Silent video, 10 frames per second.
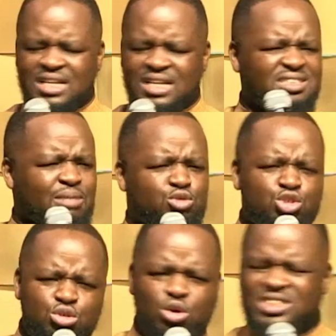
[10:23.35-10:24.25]
I think some
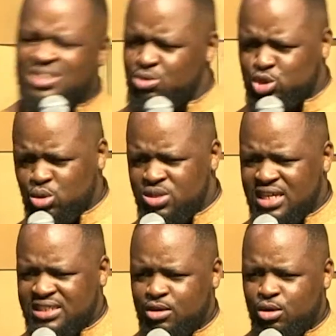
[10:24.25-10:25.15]
two or so
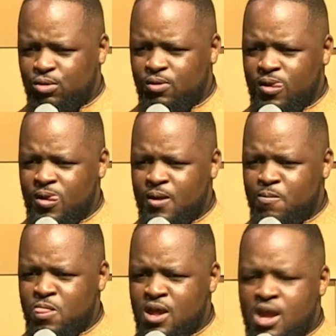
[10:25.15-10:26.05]
years ago.
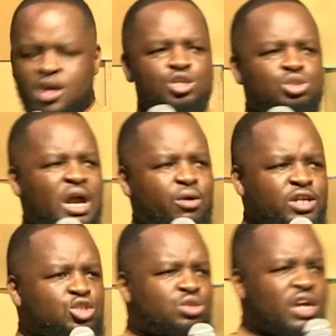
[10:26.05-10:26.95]
So I
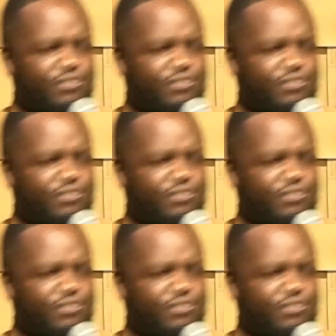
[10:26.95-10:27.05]
went to a